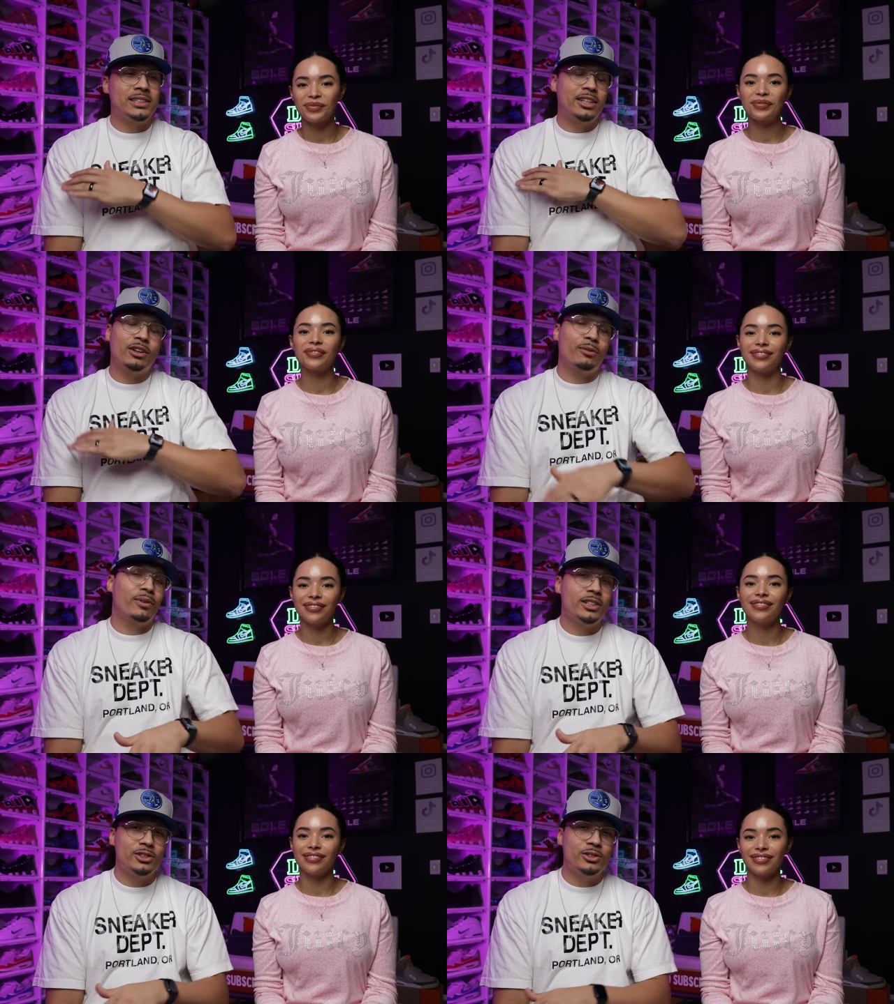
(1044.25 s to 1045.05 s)
Speaker 1: I just get her a
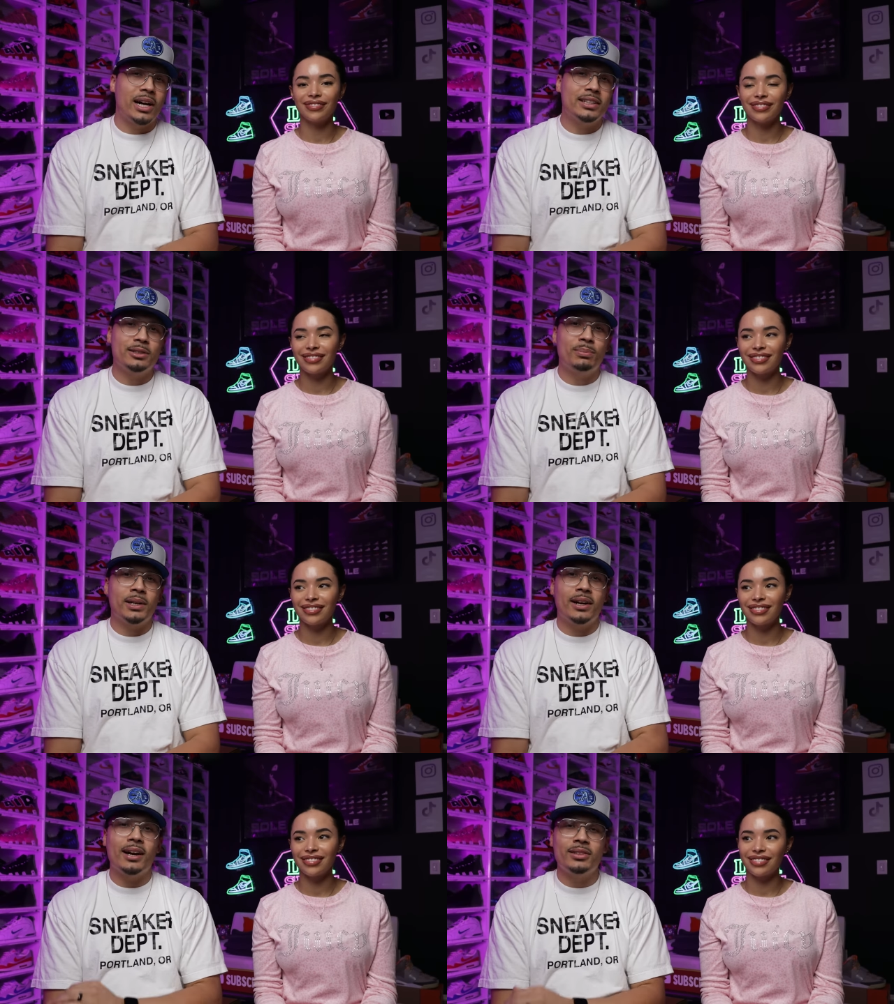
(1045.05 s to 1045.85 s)
fresh new icy
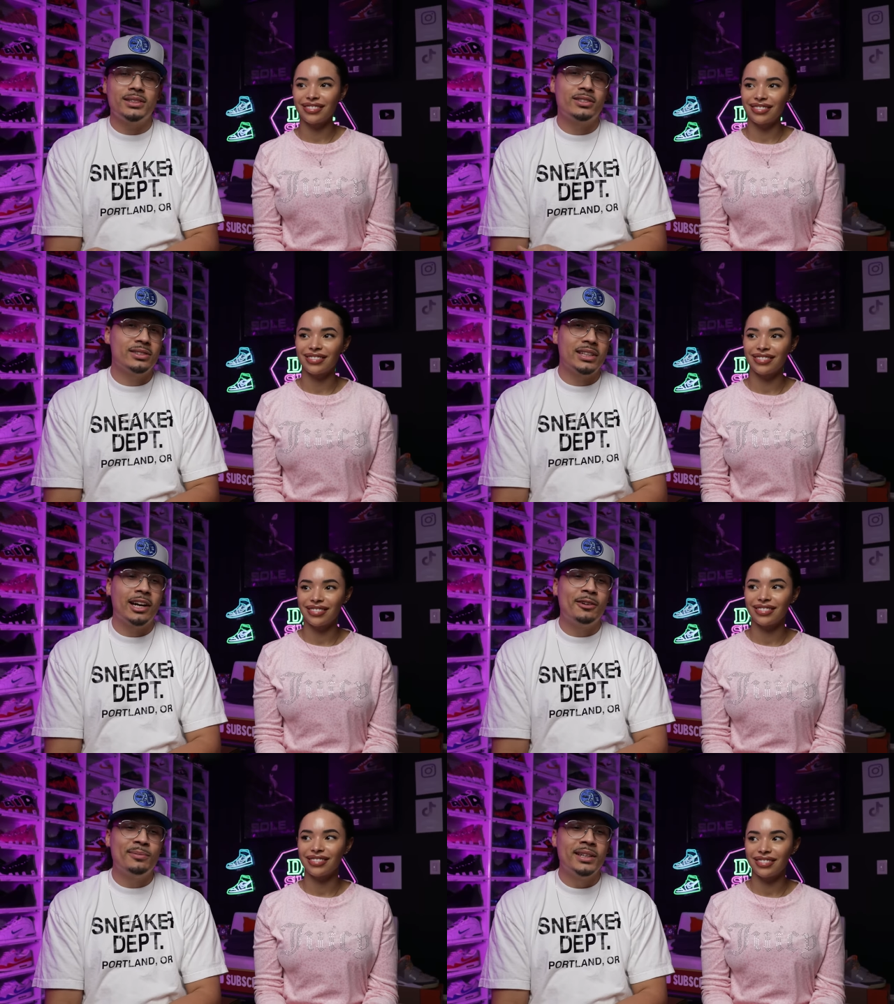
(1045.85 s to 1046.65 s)
pair every single
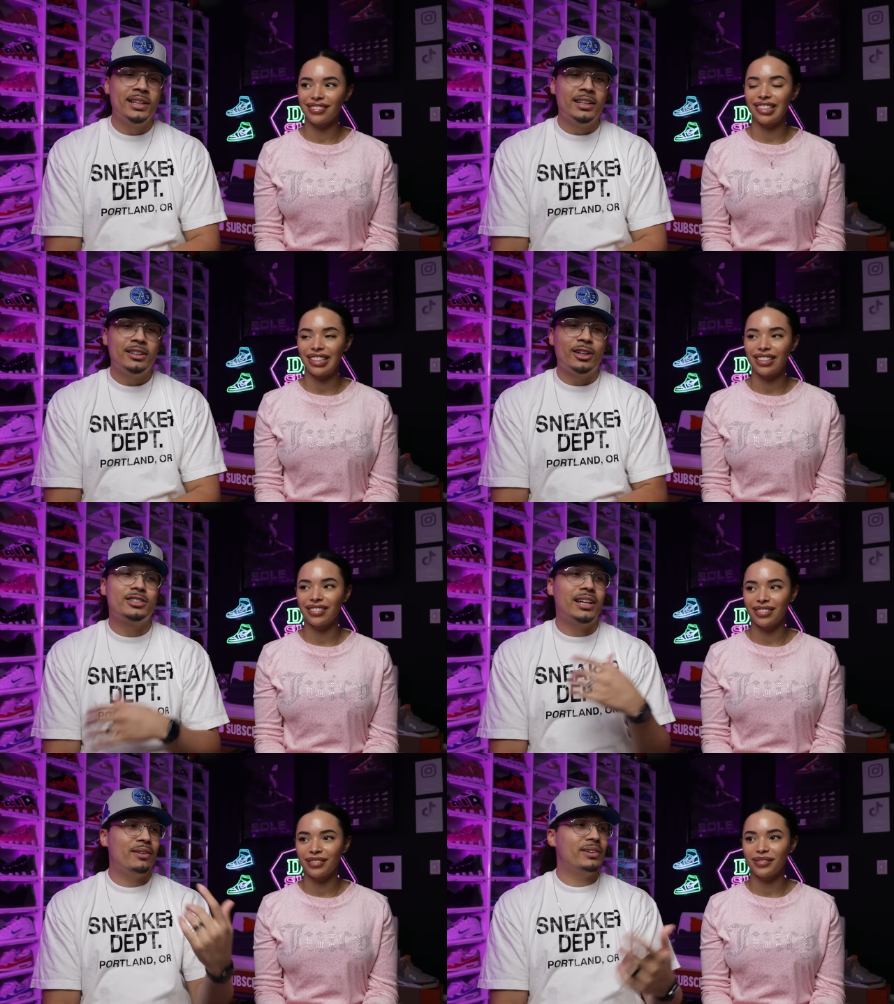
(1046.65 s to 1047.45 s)
time. Yeah.
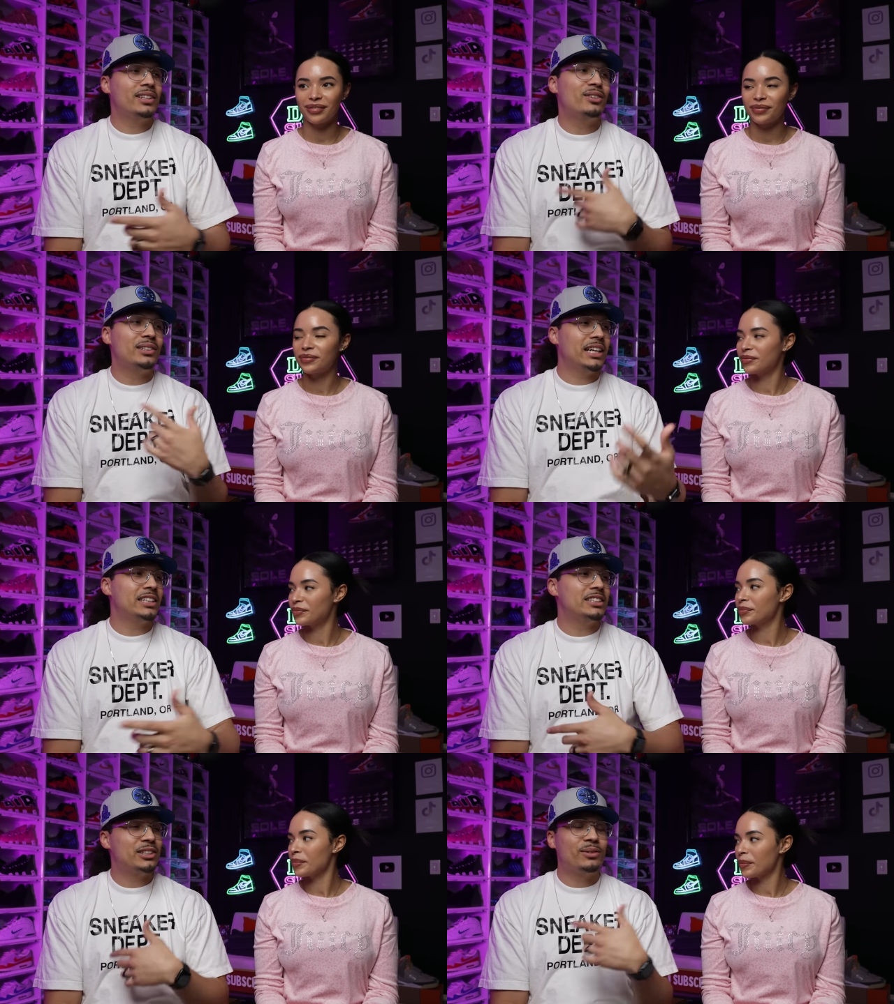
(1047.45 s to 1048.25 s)
Those are heavy in the
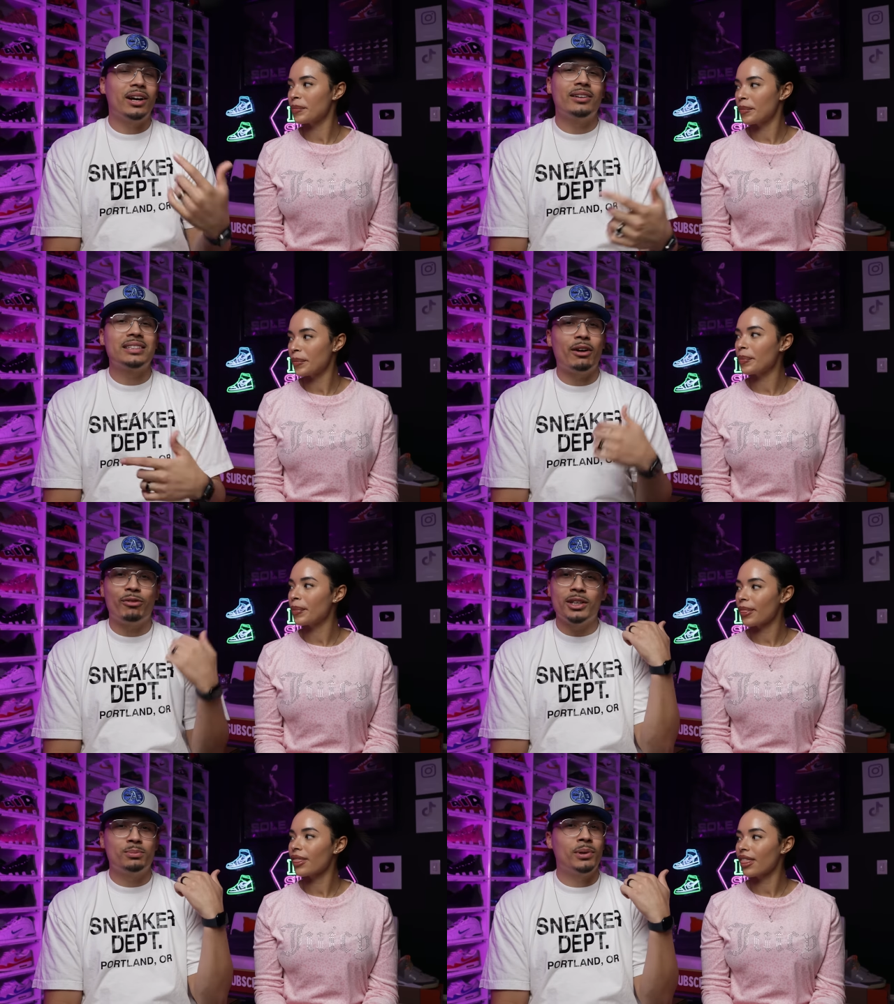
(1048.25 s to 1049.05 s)
rotation, so we always
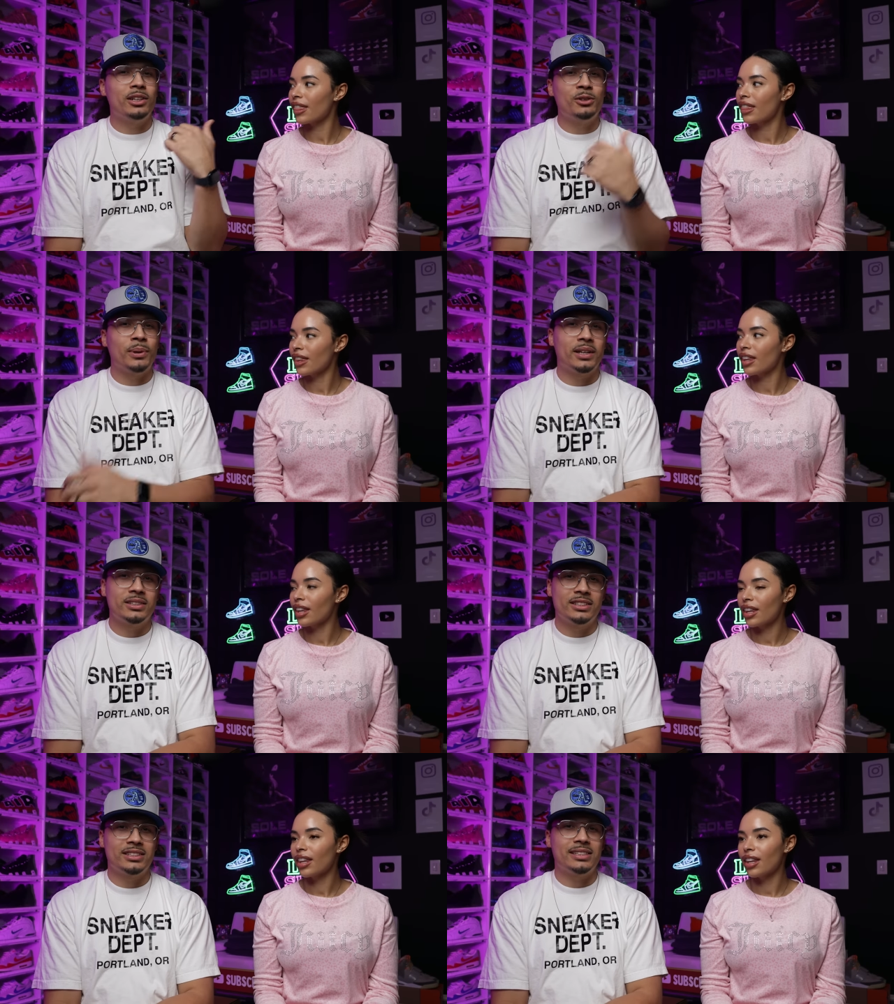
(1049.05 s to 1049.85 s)
got fresh brand new
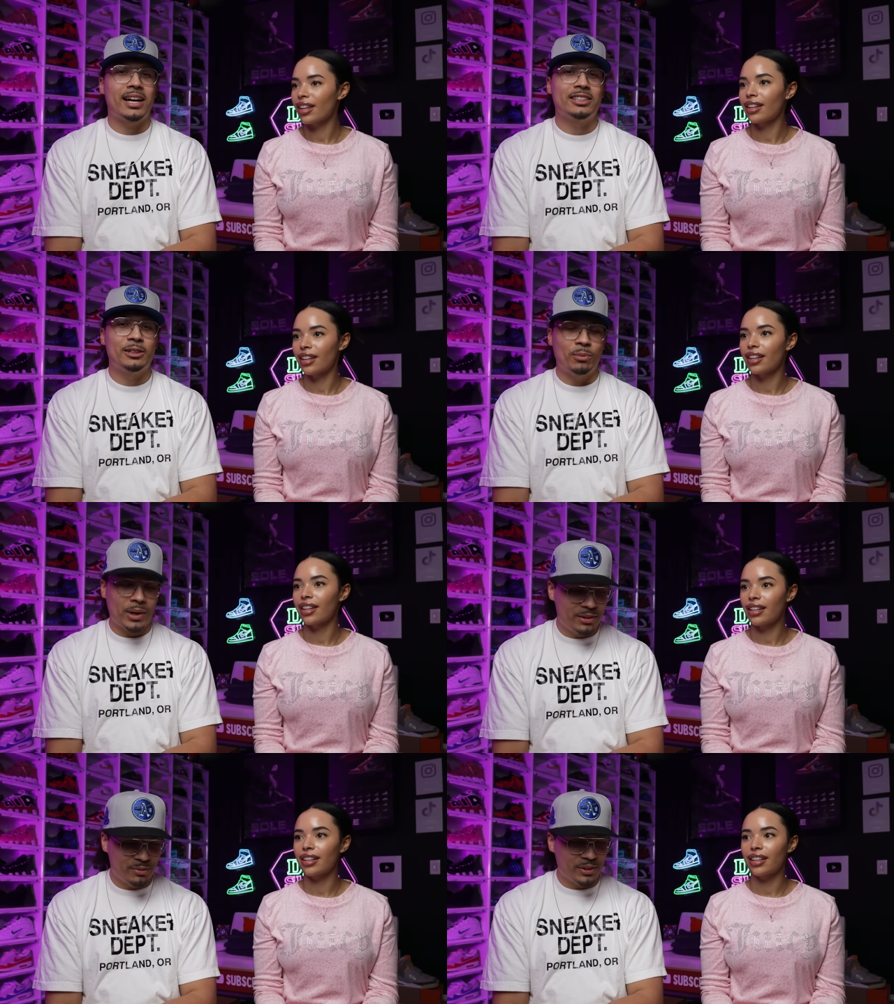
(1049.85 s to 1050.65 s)
pairs just stacked up
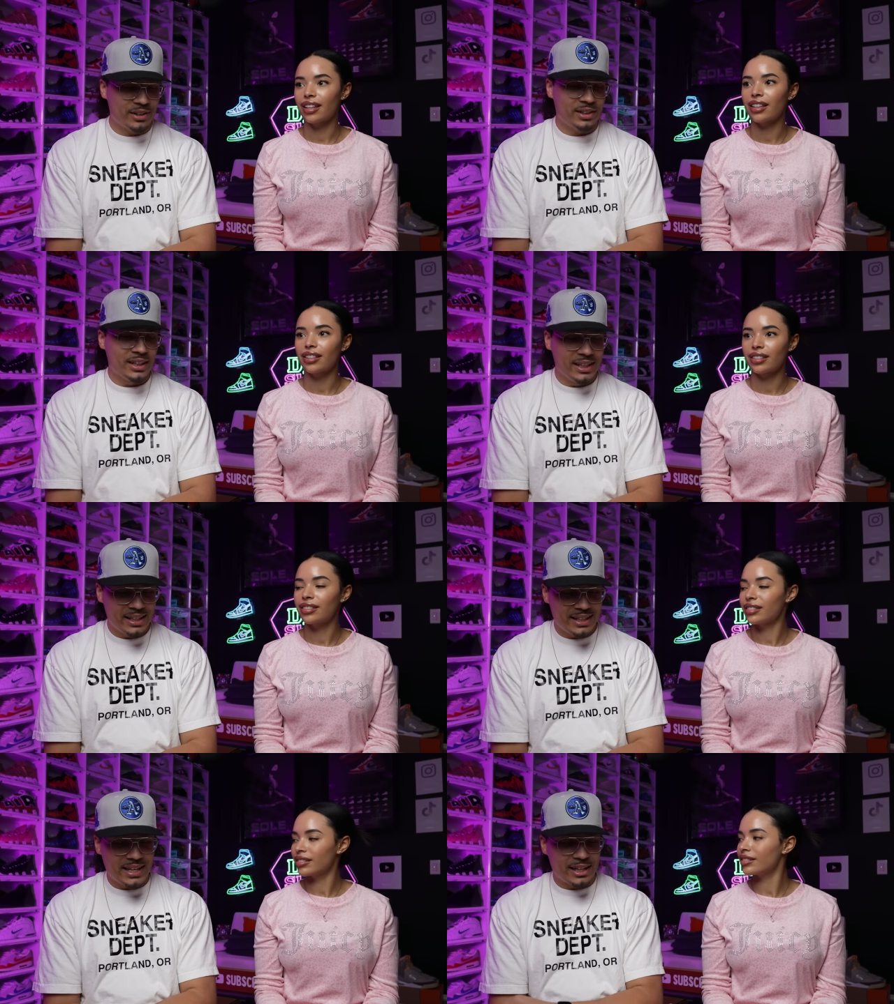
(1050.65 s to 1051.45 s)
waiting for
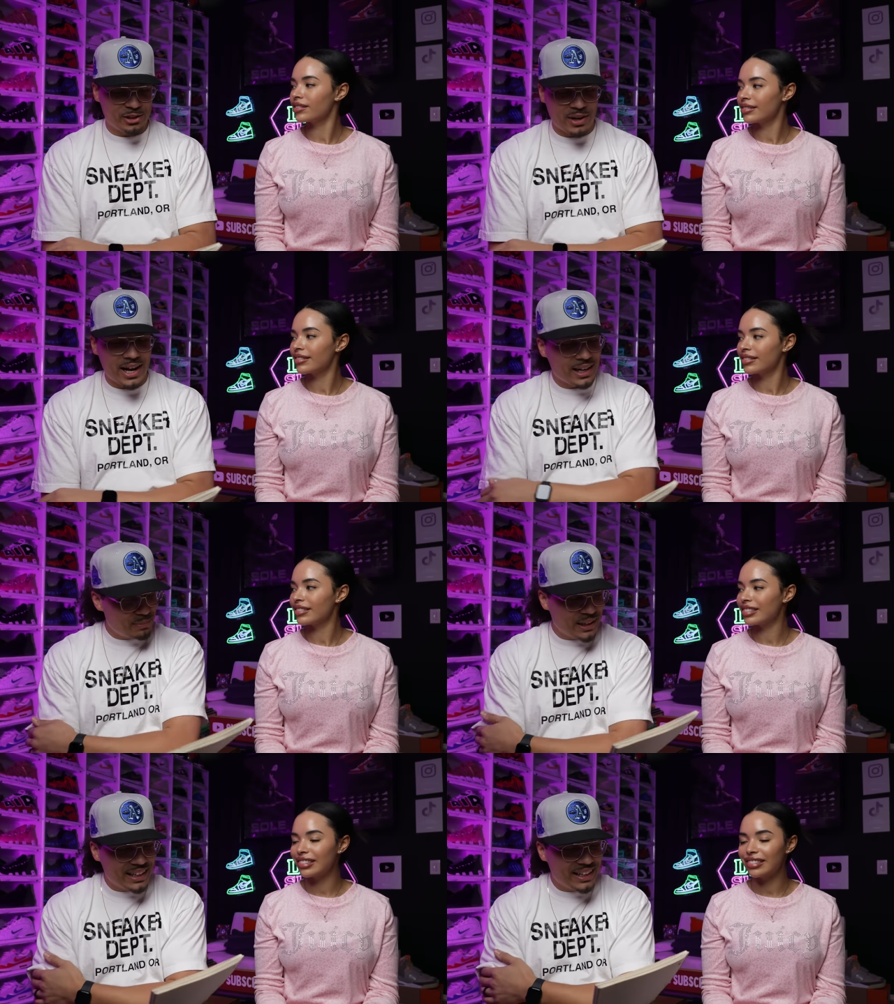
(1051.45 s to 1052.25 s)
the next
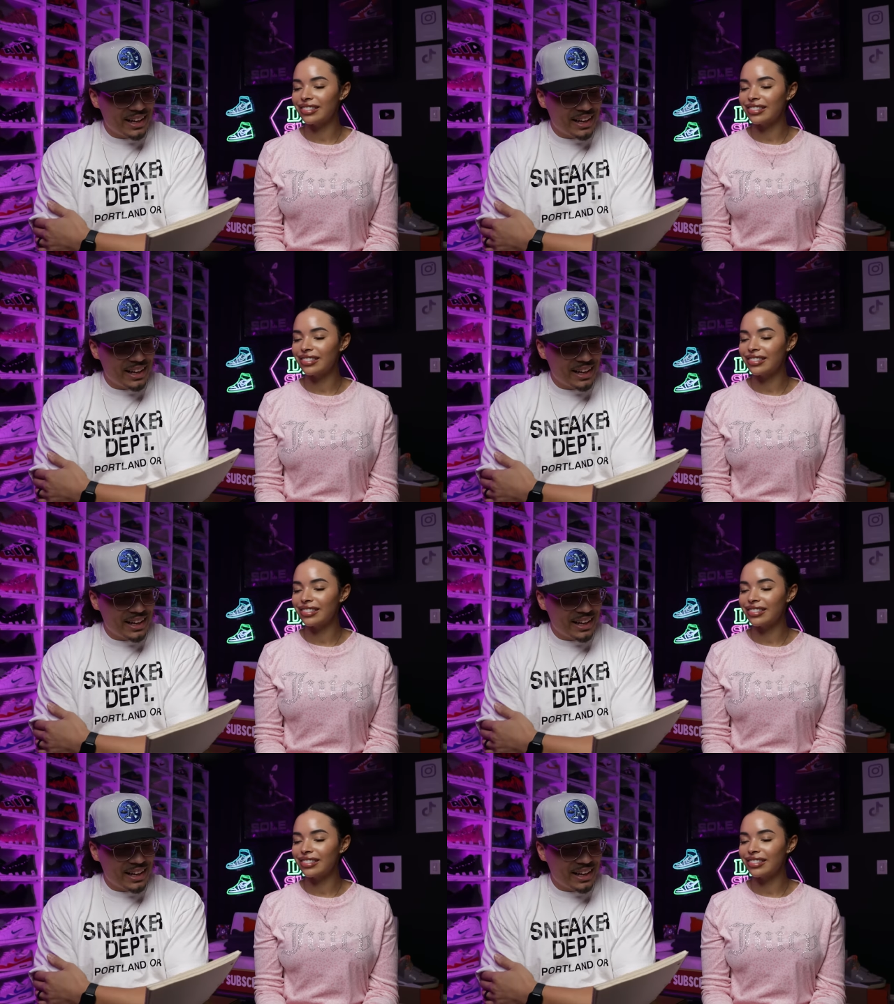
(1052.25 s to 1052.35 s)
rock. But